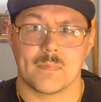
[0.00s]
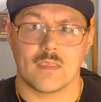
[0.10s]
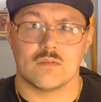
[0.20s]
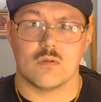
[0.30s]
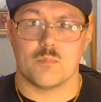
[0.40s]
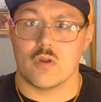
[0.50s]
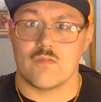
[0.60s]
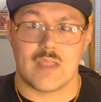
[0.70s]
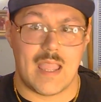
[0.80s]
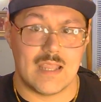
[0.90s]
So
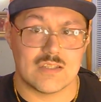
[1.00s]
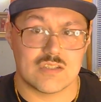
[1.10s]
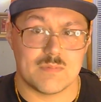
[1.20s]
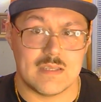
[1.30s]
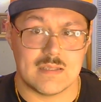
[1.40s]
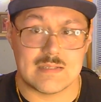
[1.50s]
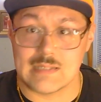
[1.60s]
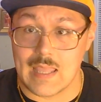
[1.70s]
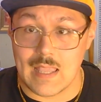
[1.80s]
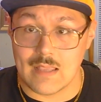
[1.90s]
perfect age to be
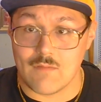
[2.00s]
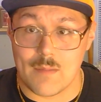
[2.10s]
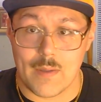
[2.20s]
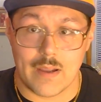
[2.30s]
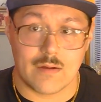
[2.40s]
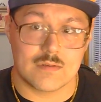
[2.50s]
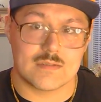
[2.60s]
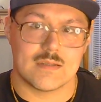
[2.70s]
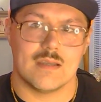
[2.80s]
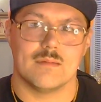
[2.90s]
slaying vampires.
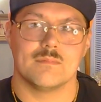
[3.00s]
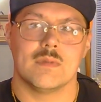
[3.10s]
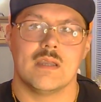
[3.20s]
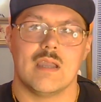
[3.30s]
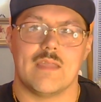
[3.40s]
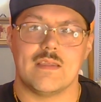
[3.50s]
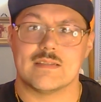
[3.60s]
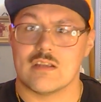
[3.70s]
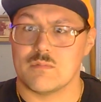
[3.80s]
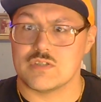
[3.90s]
I think
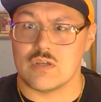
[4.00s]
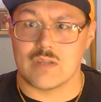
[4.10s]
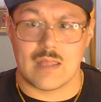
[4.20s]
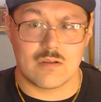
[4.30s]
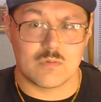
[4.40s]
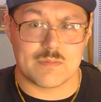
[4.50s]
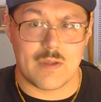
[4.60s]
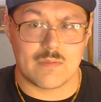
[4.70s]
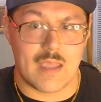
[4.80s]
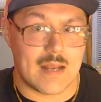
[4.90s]
Sarah Michelle Gellar was
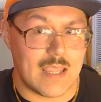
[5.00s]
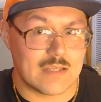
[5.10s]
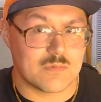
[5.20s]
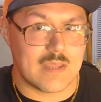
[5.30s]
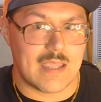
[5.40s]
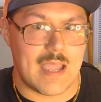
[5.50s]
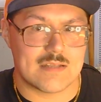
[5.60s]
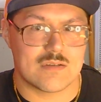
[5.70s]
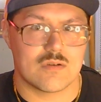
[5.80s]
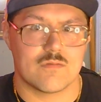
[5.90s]
about that age when they
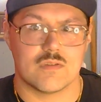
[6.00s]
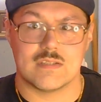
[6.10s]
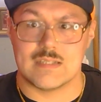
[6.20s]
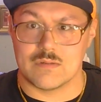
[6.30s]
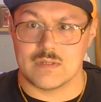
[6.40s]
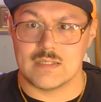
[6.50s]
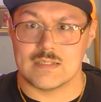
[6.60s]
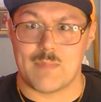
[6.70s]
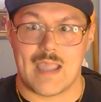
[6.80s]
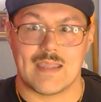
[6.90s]
cast her for the series
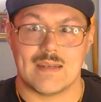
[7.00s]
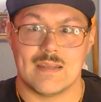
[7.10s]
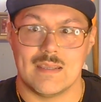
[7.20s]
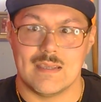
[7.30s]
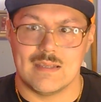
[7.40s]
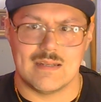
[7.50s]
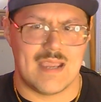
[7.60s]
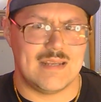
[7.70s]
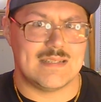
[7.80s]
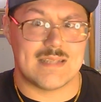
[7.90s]
back in
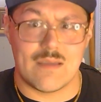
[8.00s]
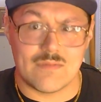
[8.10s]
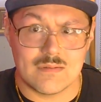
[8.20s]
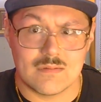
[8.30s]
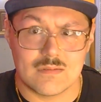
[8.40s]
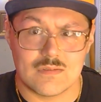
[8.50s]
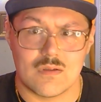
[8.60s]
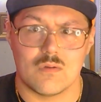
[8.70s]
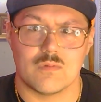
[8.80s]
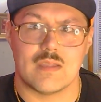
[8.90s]
'97.
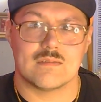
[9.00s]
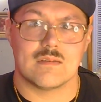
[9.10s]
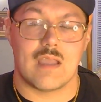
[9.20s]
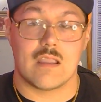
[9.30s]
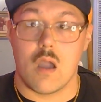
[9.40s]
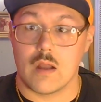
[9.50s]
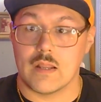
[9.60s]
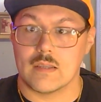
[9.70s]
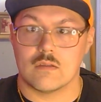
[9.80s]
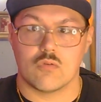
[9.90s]
So that's
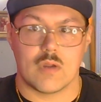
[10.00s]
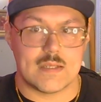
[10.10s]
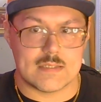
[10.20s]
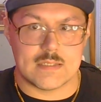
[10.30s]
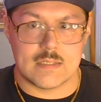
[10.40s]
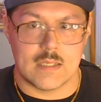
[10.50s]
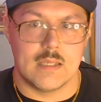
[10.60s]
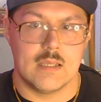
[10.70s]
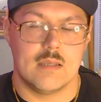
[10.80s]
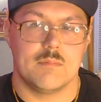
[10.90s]
iconic, crazy,
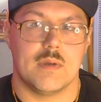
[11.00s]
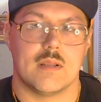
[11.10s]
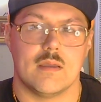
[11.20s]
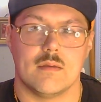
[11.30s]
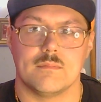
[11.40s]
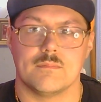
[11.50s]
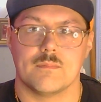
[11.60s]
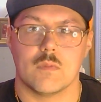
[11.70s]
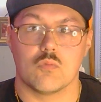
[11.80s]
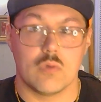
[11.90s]
but
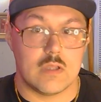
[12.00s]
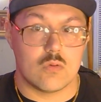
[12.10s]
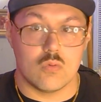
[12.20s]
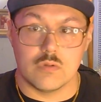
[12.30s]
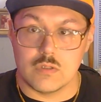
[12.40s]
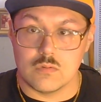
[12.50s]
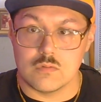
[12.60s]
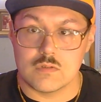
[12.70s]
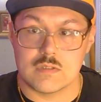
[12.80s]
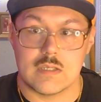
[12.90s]
really cool
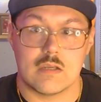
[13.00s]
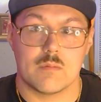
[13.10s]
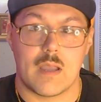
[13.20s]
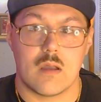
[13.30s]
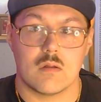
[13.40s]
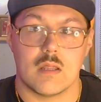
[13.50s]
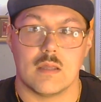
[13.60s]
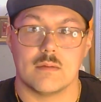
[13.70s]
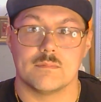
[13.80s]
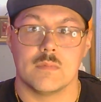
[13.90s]
news to hear about.
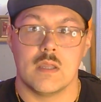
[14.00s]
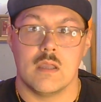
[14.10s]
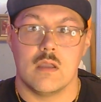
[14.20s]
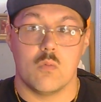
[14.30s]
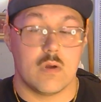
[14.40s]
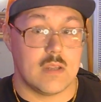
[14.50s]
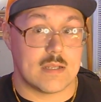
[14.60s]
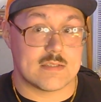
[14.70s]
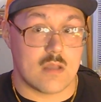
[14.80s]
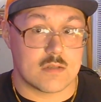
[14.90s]
What are you
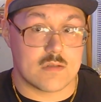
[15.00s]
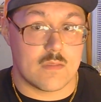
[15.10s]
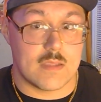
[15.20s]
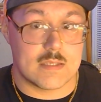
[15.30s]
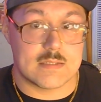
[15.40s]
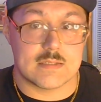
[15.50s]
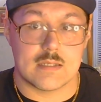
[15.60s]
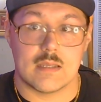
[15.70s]
guys' thoughts on this?